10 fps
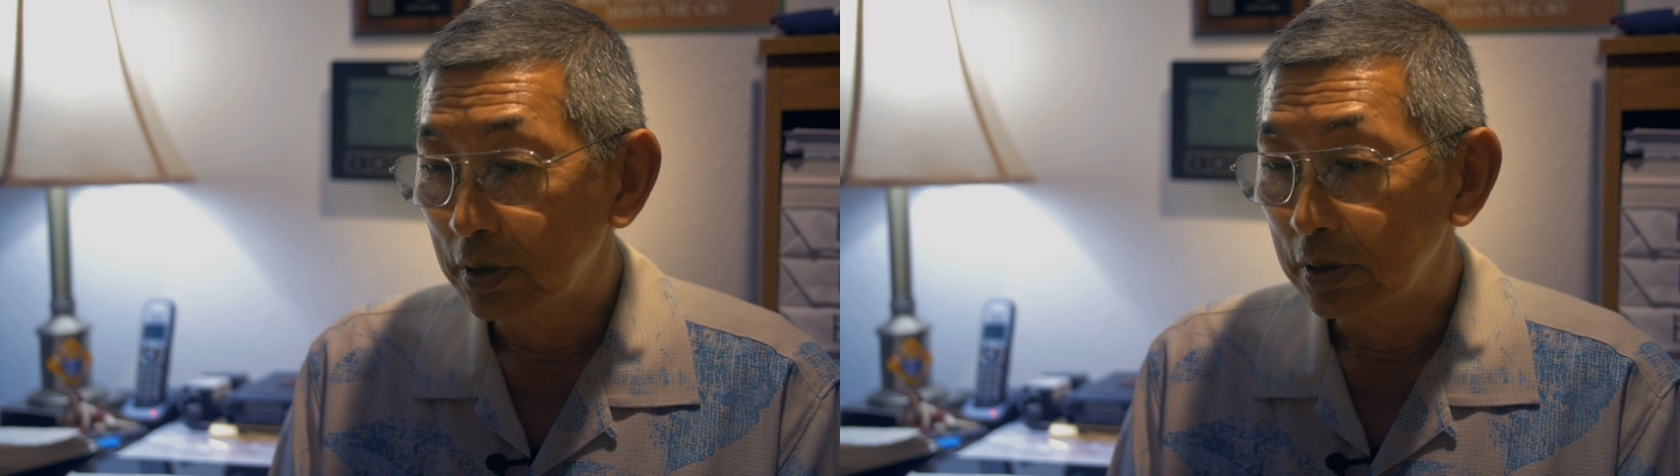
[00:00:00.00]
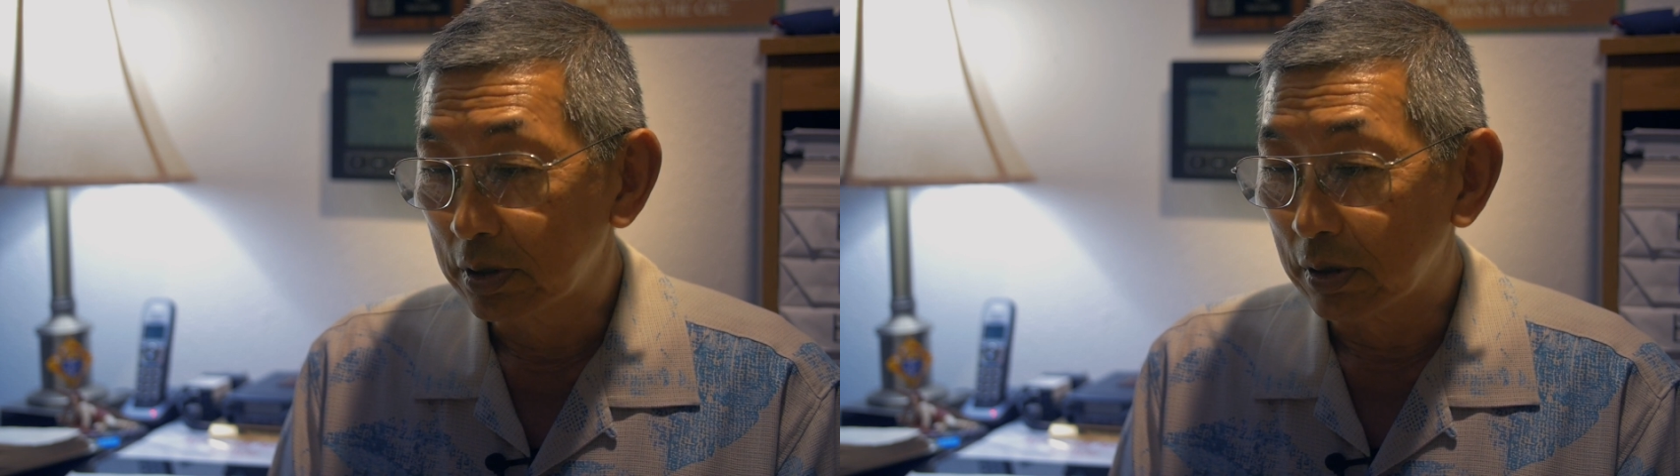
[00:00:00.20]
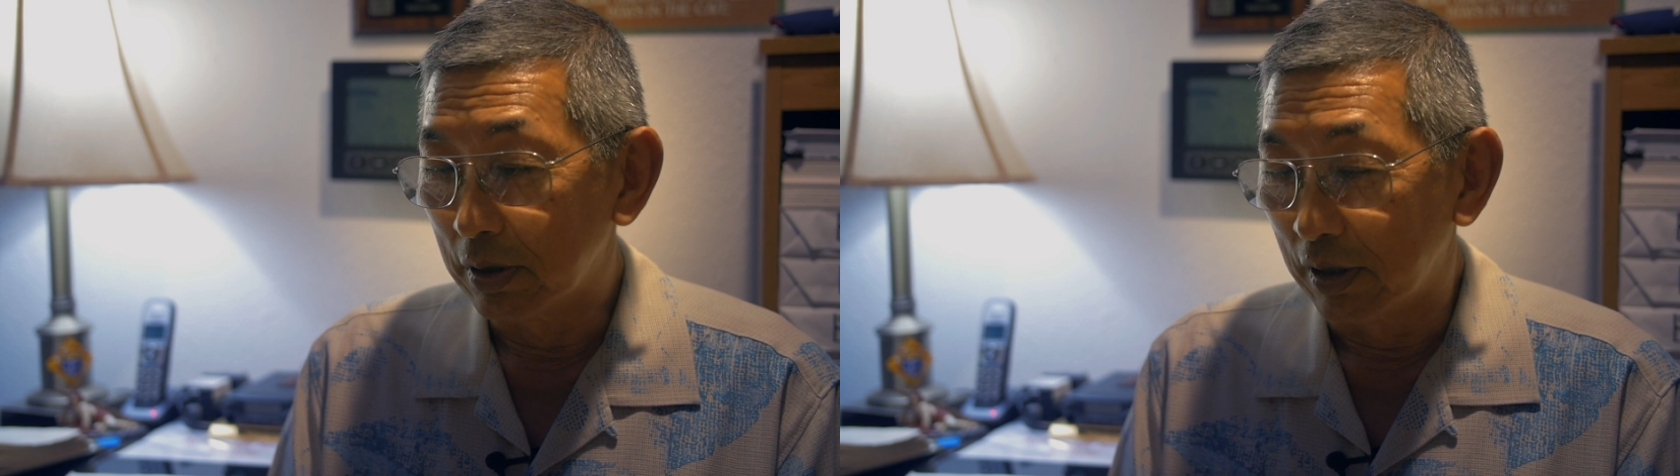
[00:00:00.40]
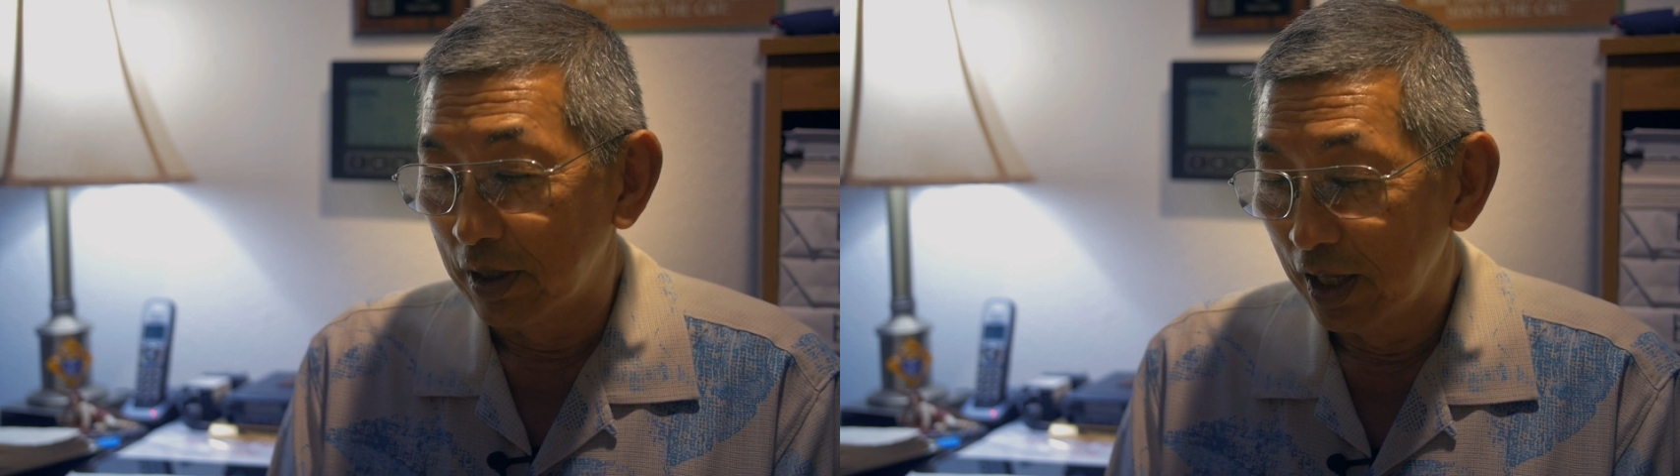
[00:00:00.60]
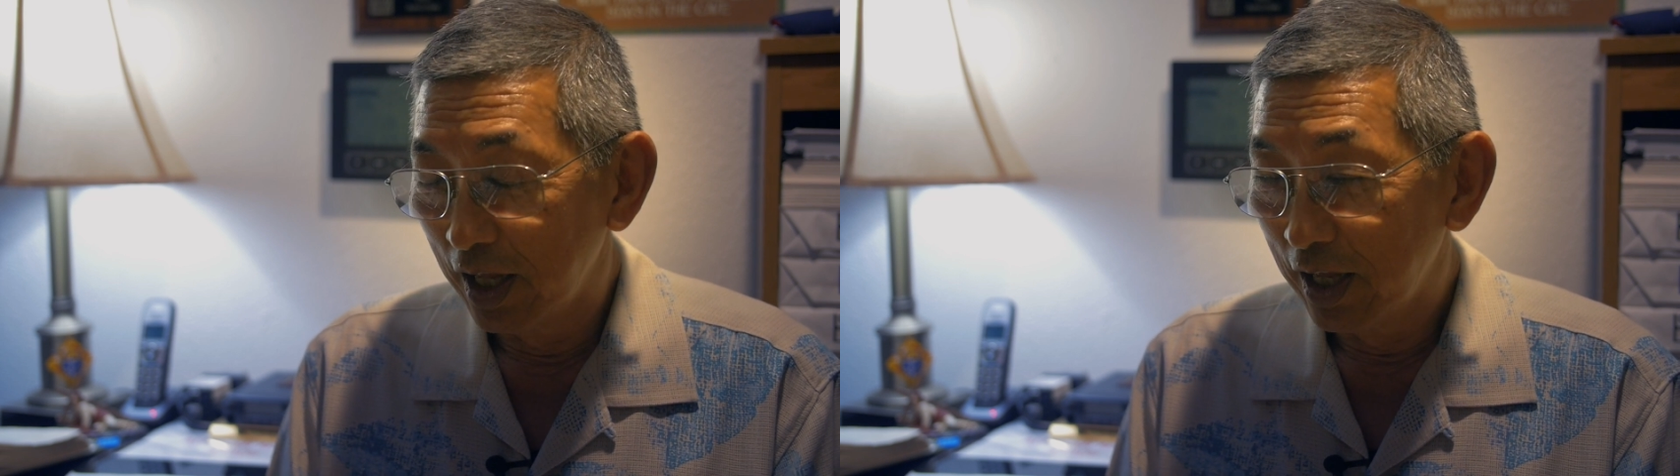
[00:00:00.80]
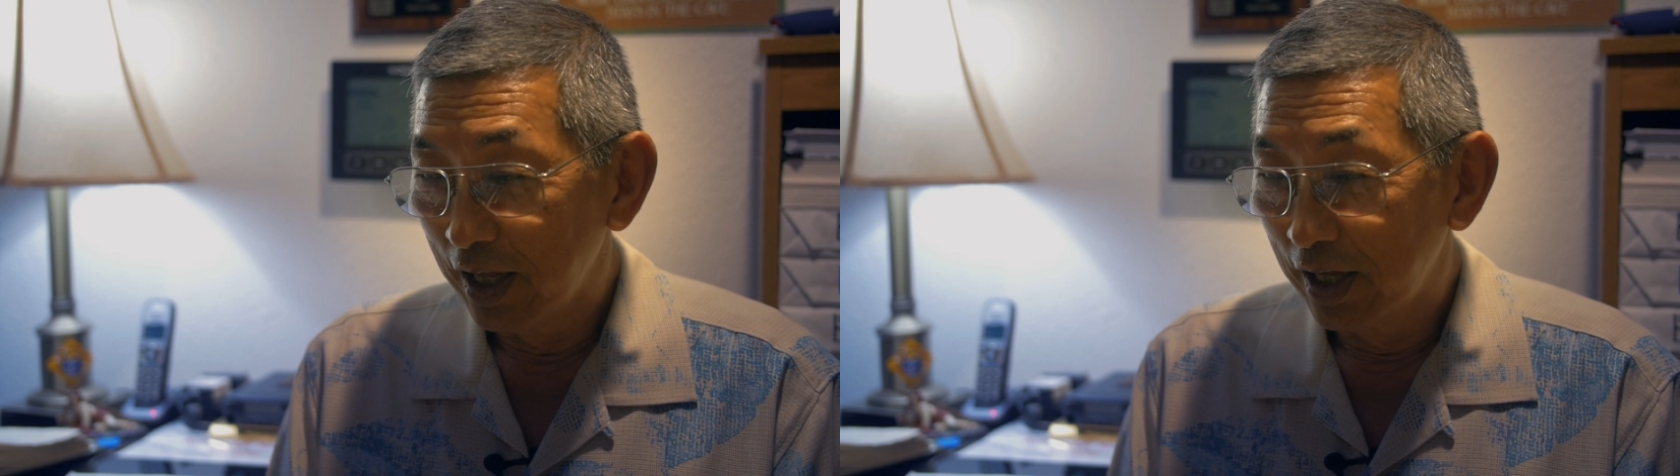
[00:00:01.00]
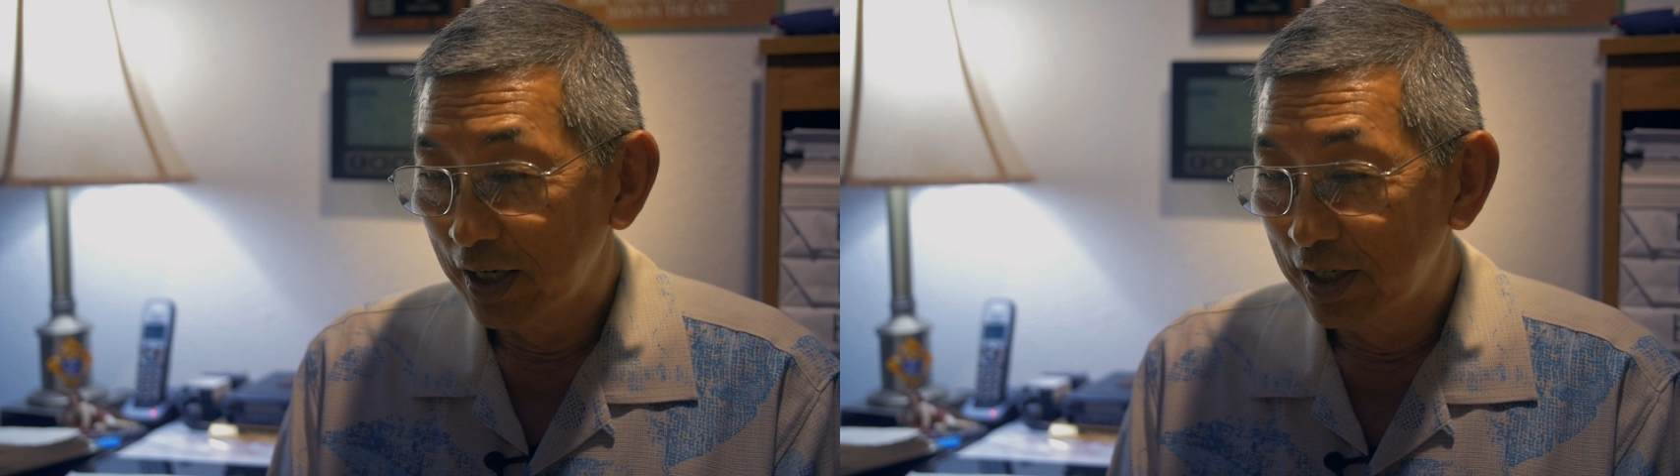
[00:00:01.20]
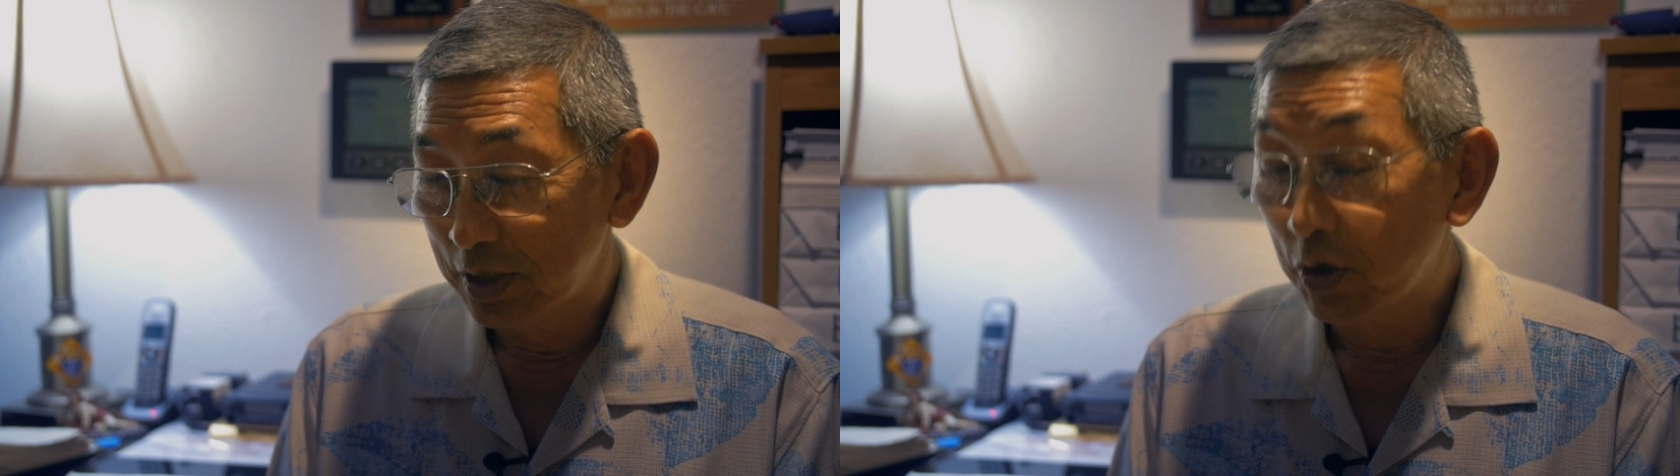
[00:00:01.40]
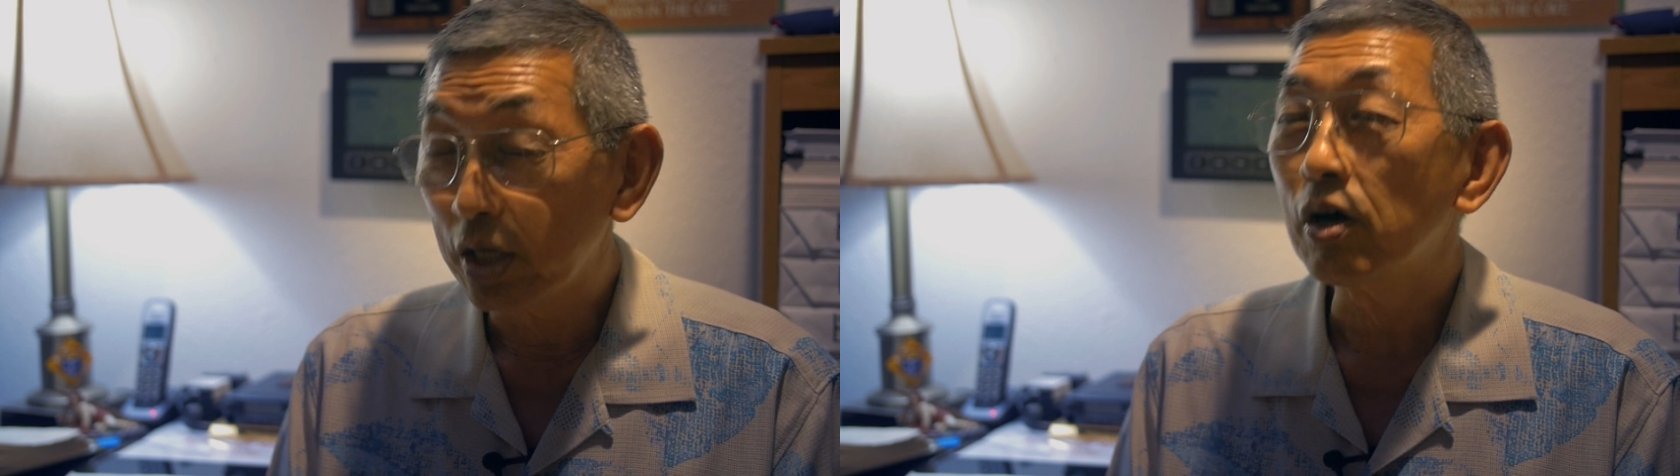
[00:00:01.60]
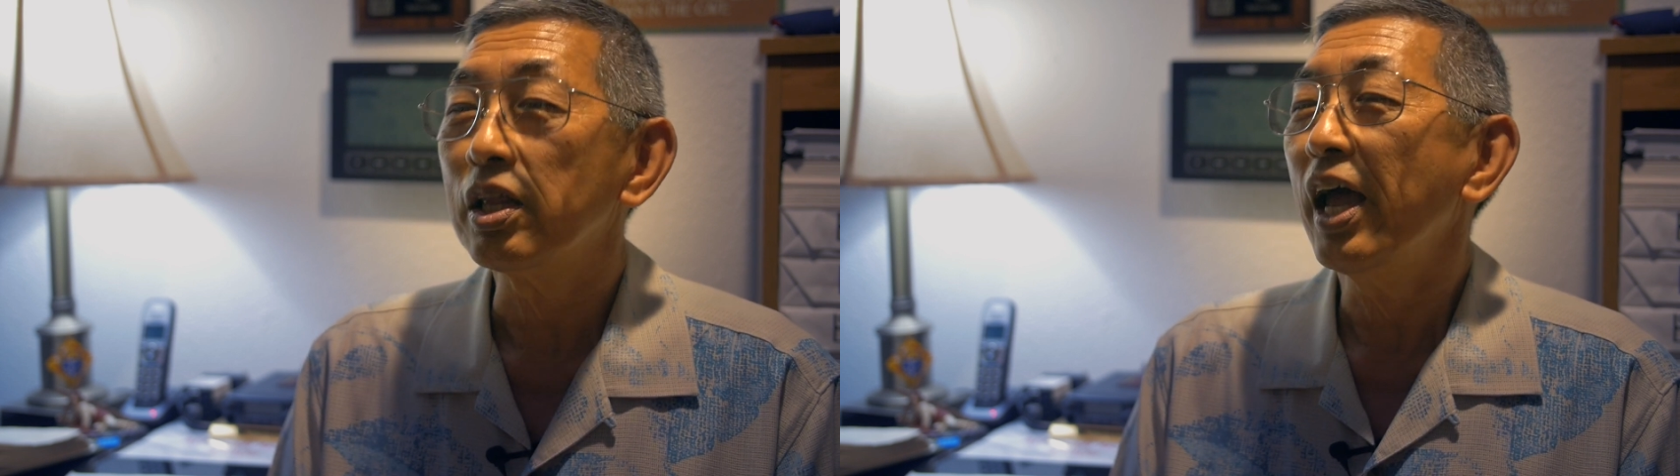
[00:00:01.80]
So I
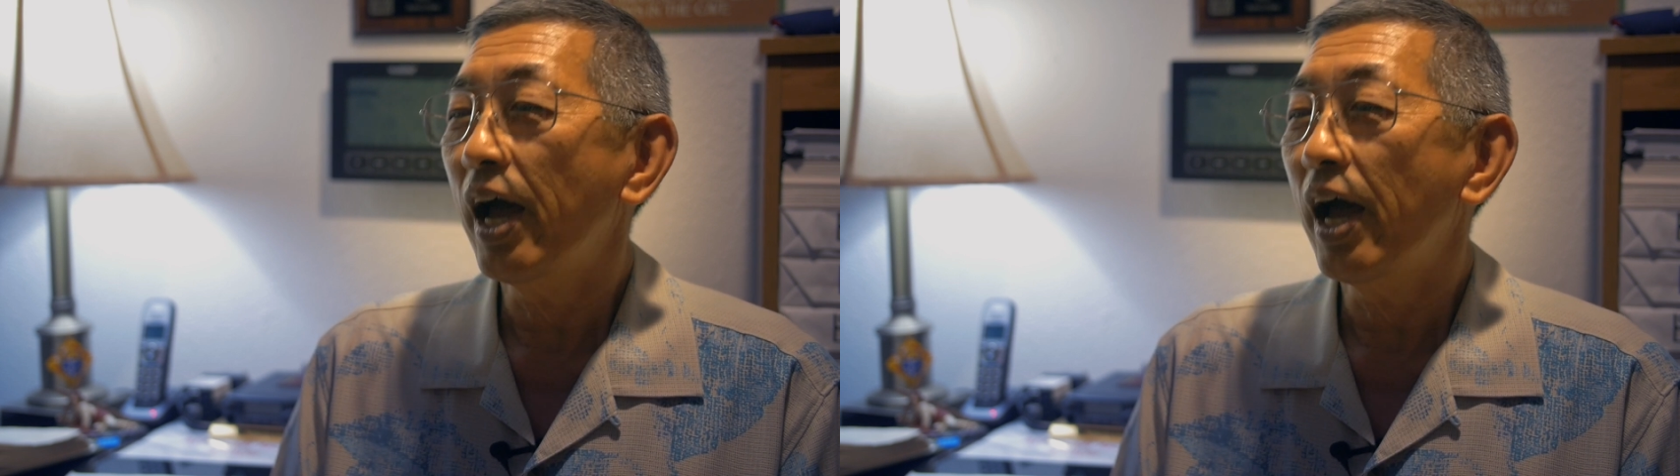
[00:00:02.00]
thought,